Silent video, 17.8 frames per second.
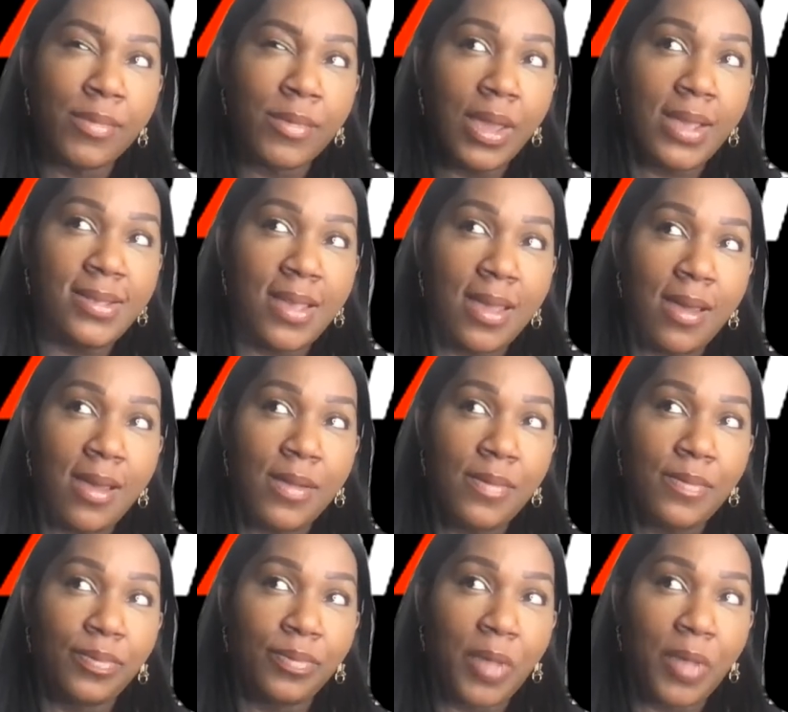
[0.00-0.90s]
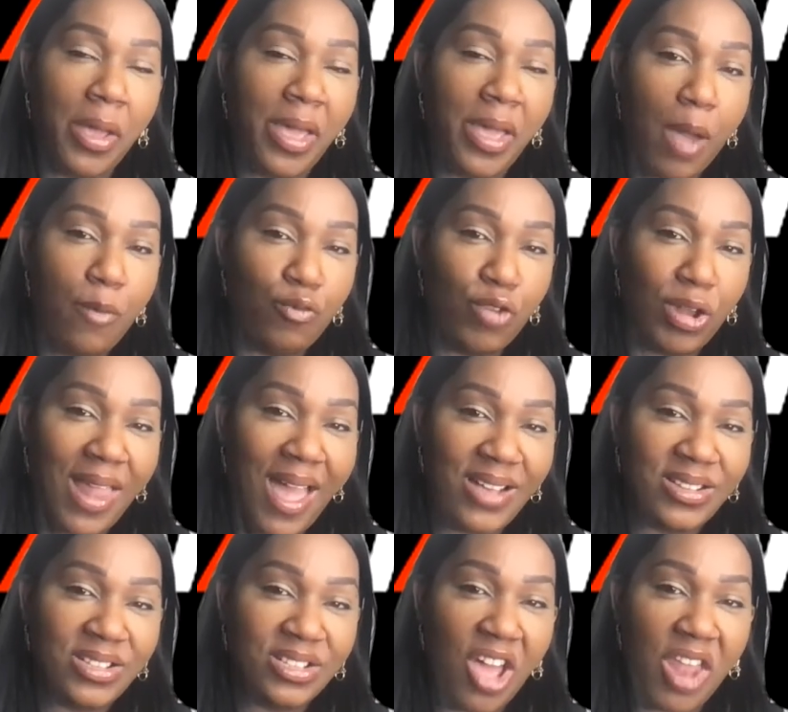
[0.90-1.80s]
Is it a can
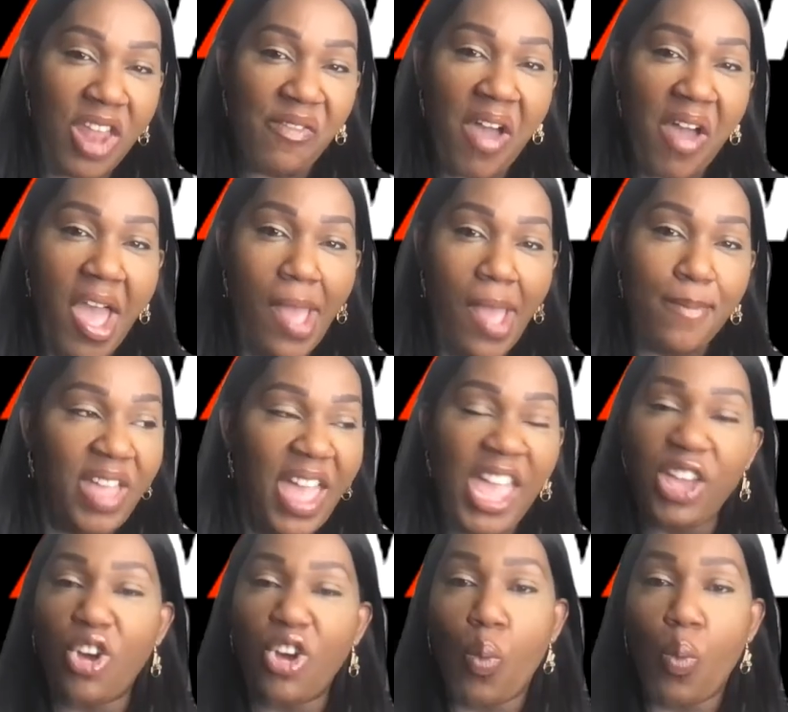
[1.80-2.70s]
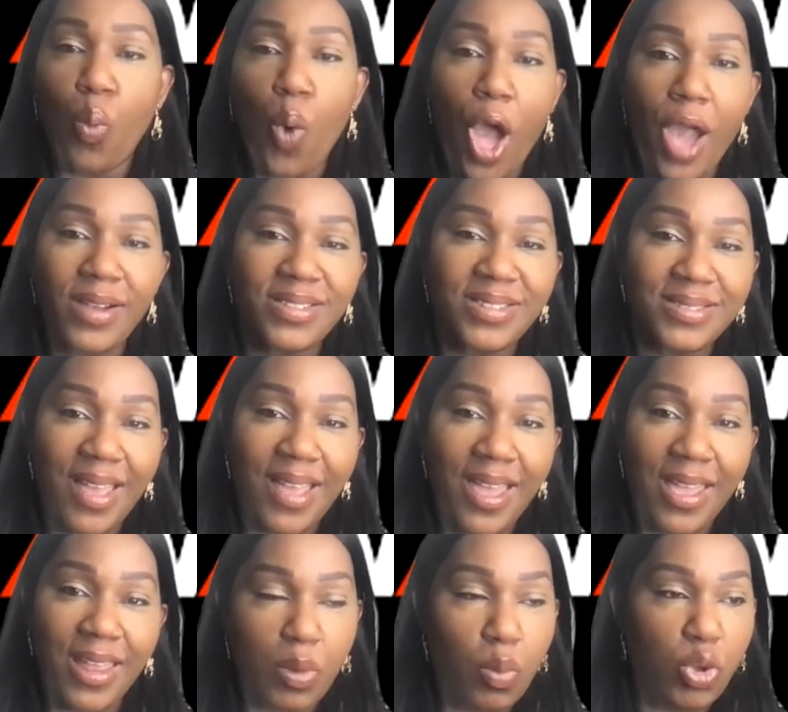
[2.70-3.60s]
relax kind of vibe? Ain't got work
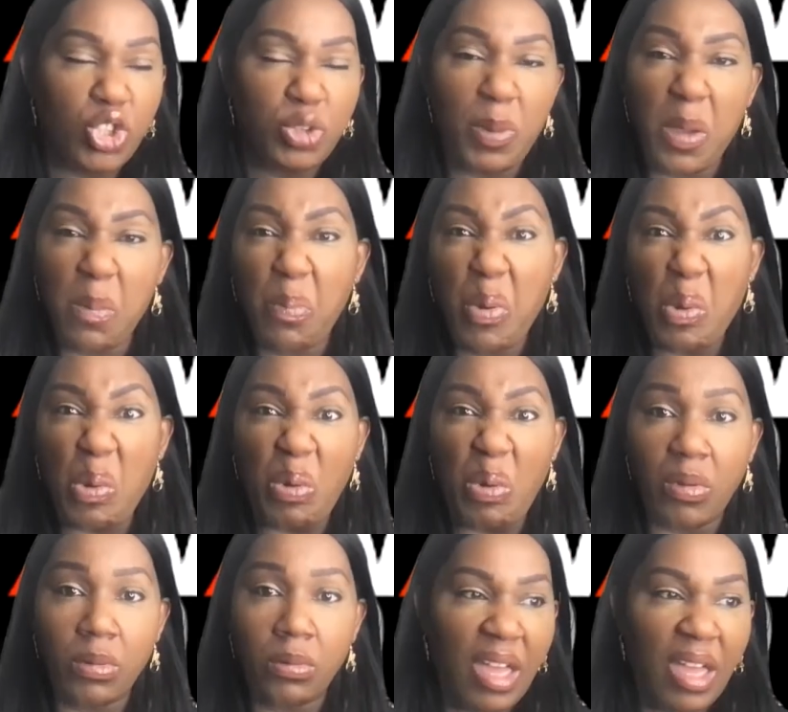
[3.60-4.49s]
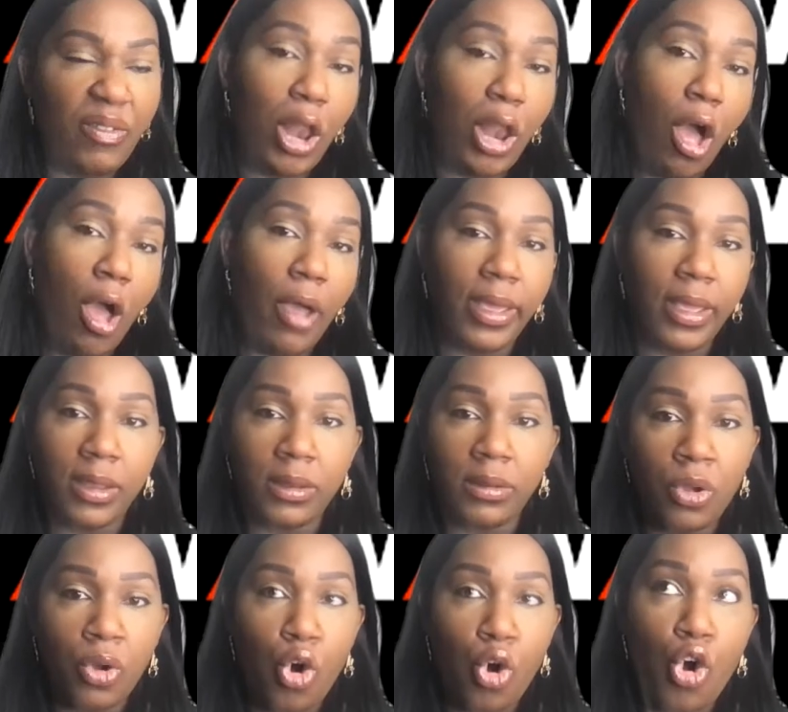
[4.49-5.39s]
today, watch a bit of porn, have a
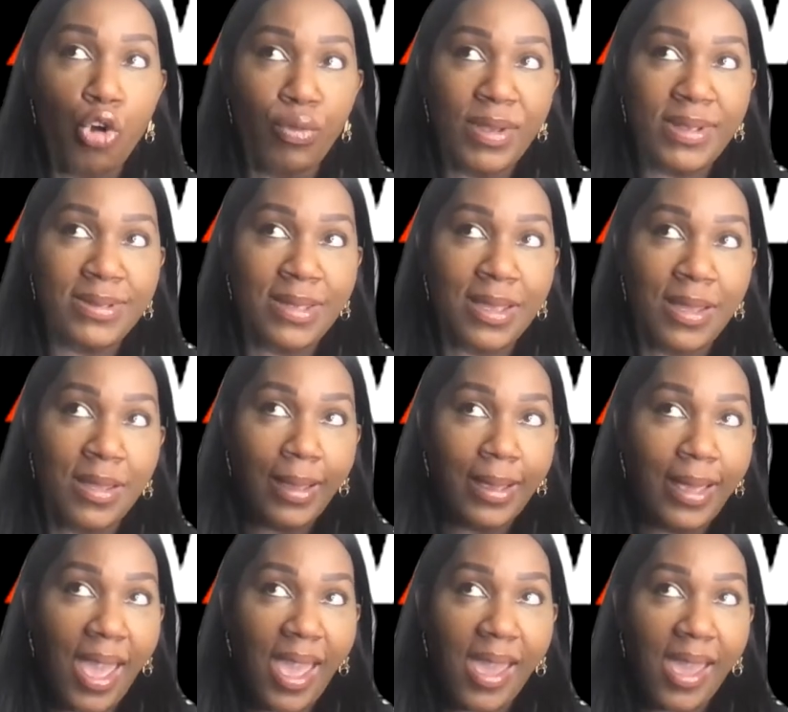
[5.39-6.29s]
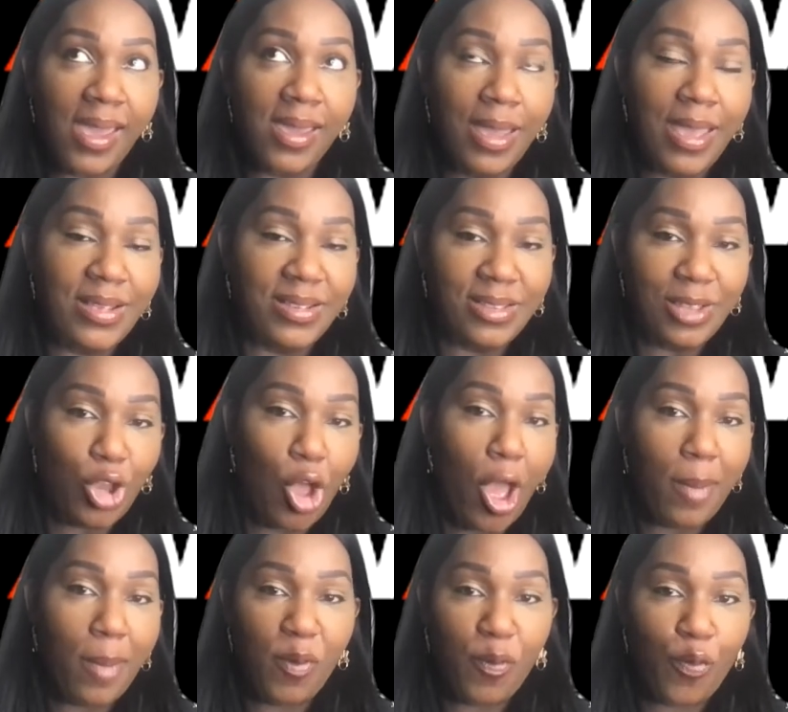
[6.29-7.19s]
lie-in? Or is it, okay, it's the
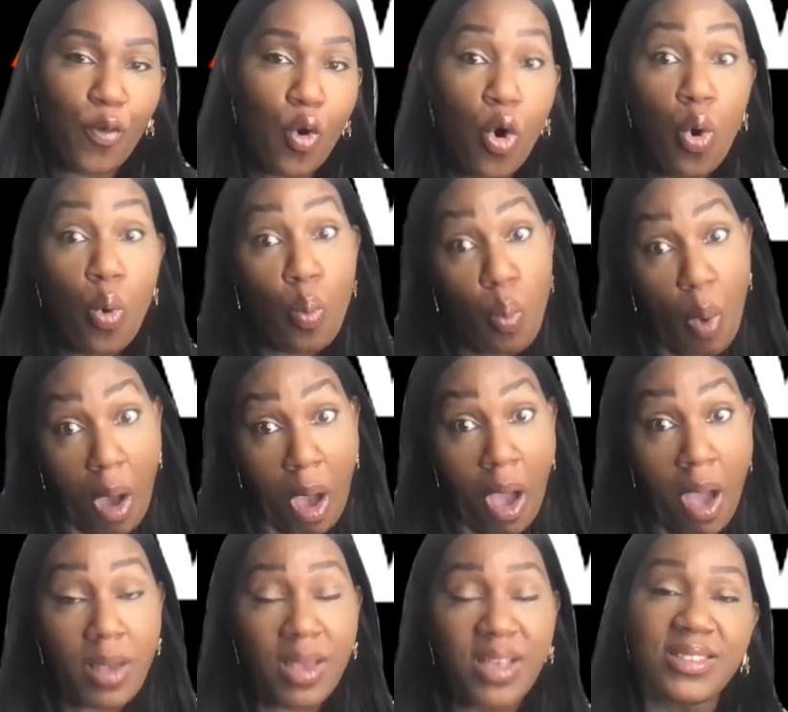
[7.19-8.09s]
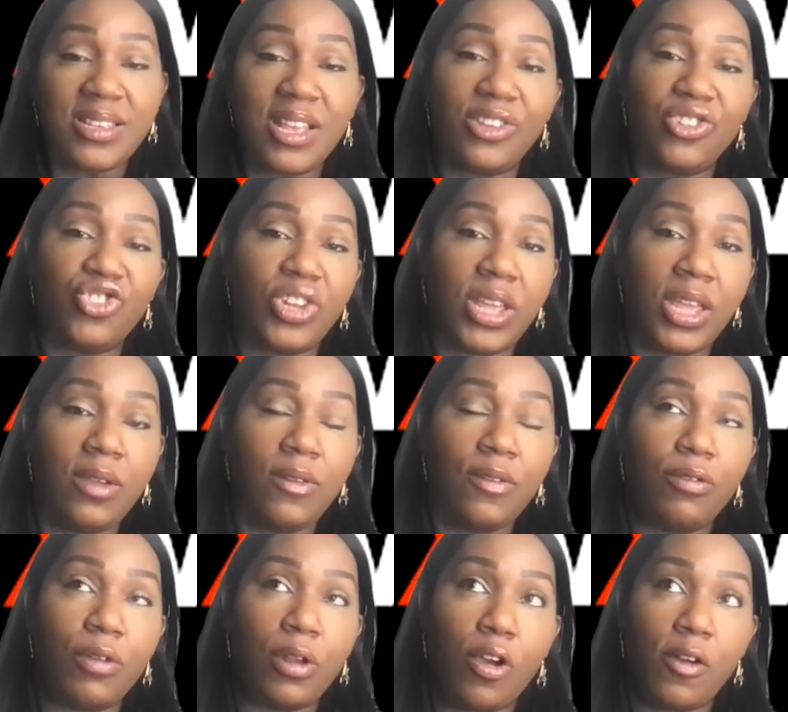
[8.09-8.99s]
night before work, essentially,
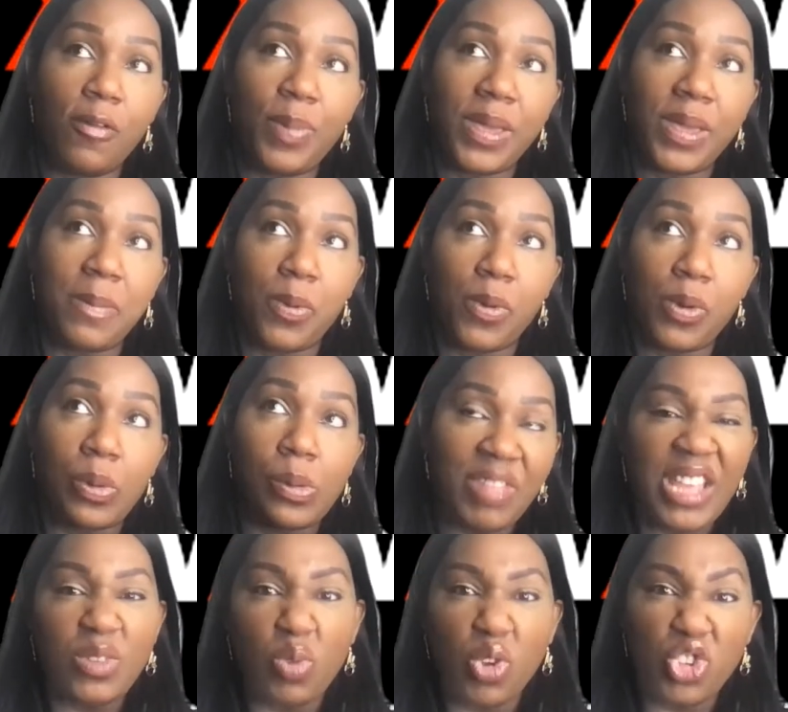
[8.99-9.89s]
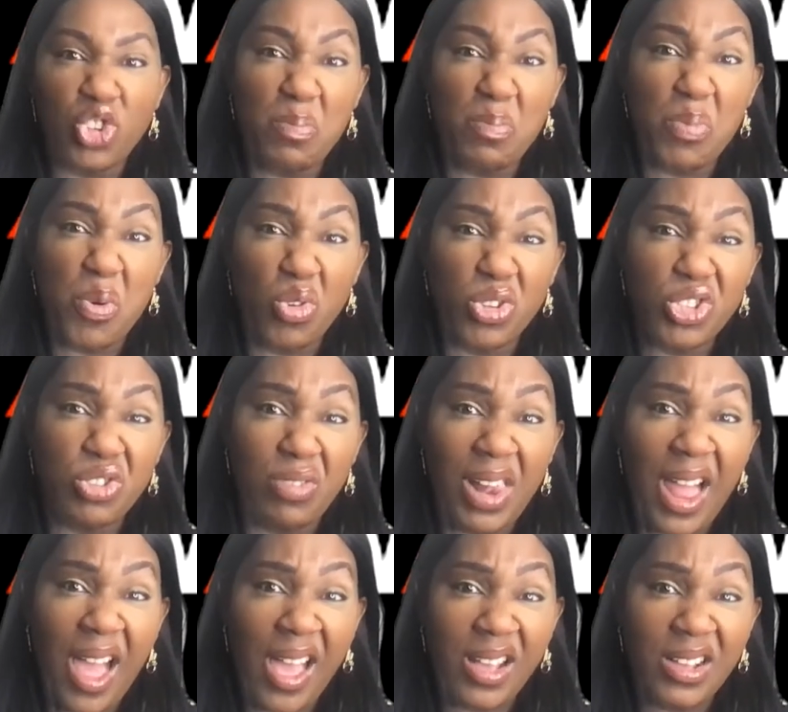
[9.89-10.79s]
for a lot of people, let's watch some porn to
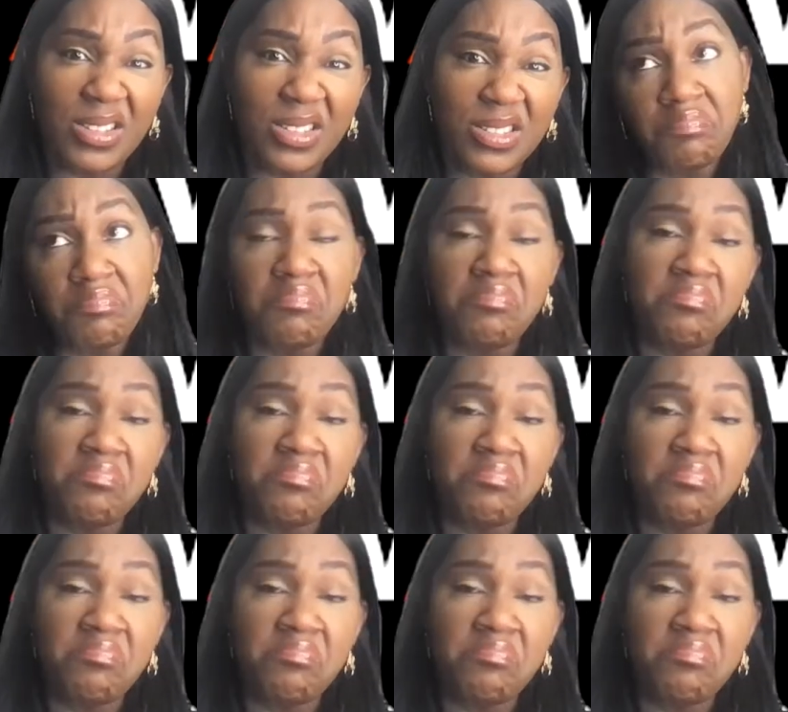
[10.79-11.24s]
relax?